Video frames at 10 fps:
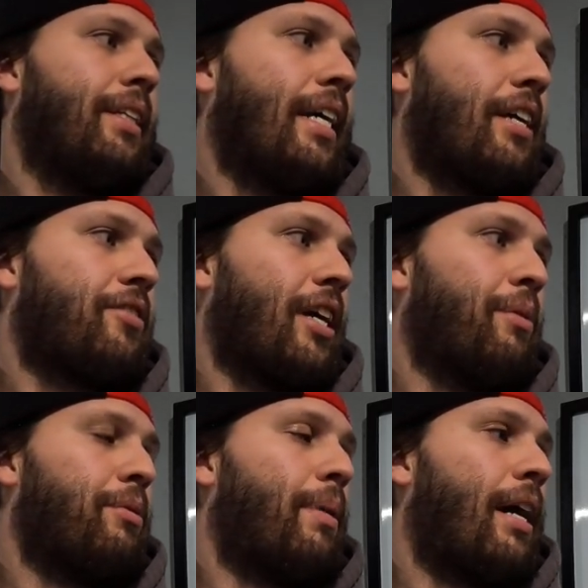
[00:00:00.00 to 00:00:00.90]
Yes,
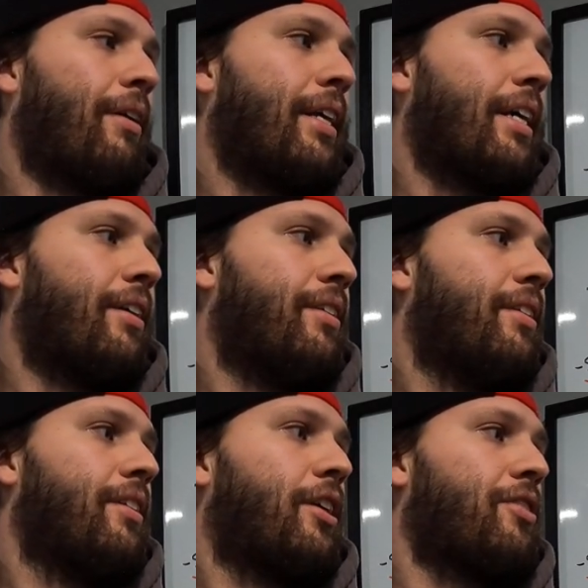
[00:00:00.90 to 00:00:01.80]
I would buy right now
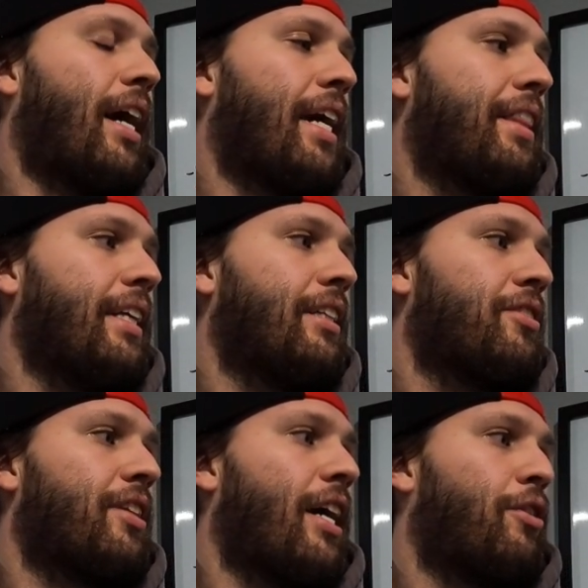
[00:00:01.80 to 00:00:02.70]
because I think
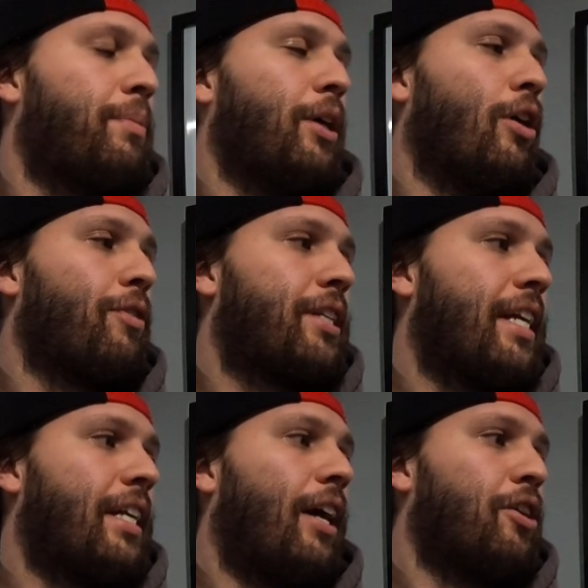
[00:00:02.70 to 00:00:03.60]
this stock will be over
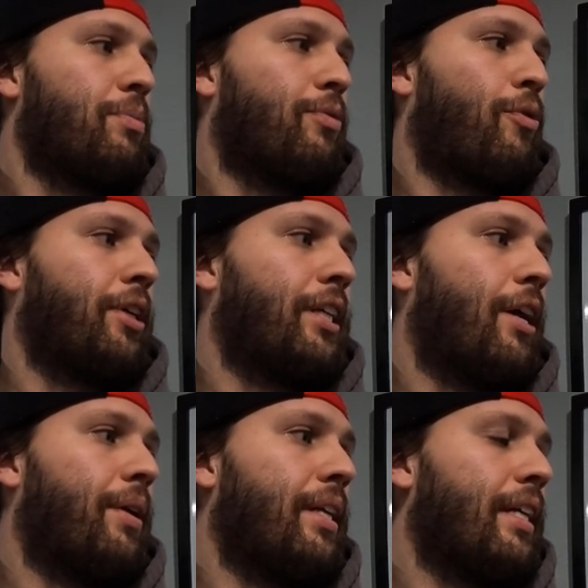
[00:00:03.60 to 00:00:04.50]
ten dollars before you
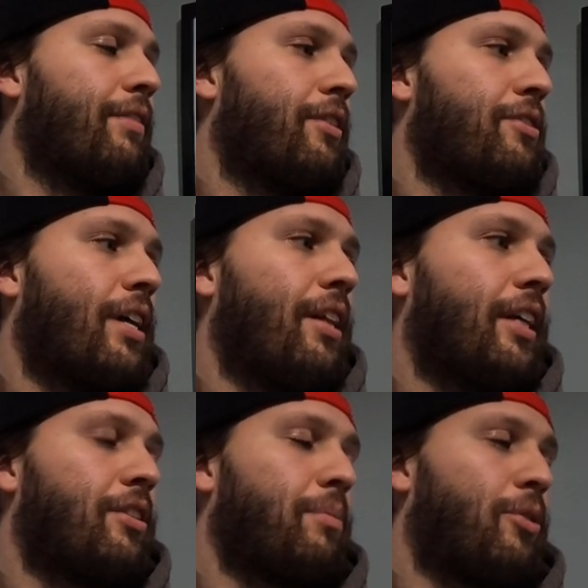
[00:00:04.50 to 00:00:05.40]
know it, if there's not
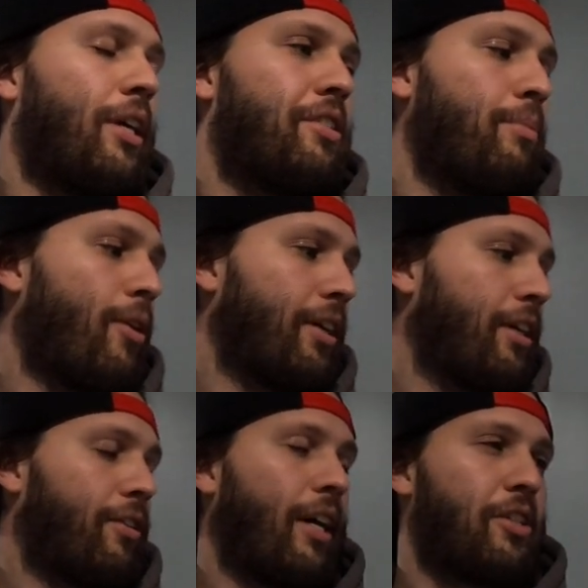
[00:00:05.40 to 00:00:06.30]
like some crazy
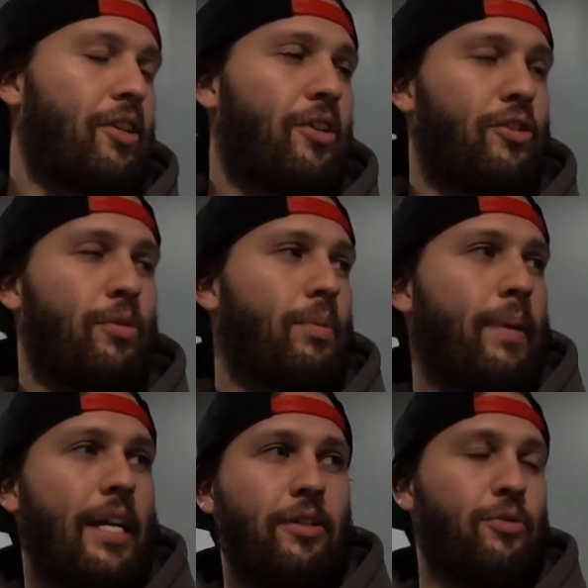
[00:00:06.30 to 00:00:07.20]
market correction or super
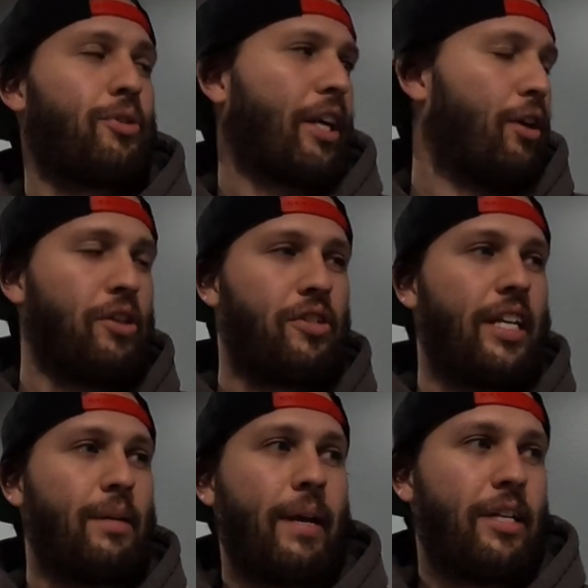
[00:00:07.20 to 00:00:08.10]
bad news, which I couldn't
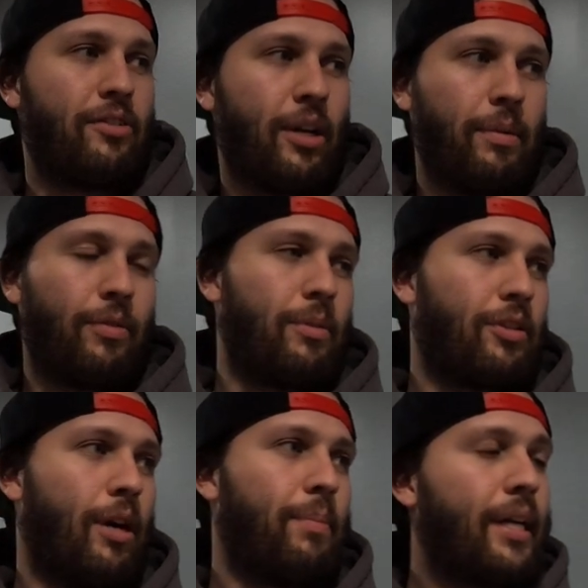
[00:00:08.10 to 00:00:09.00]
see any bad news coming from
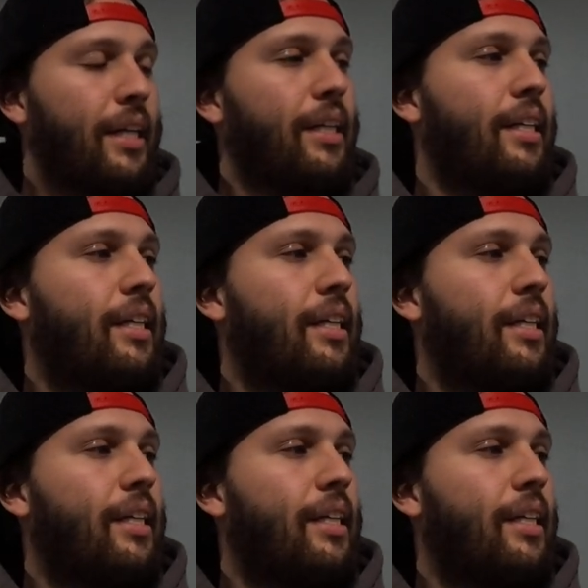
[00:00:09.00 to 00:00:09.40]
this company.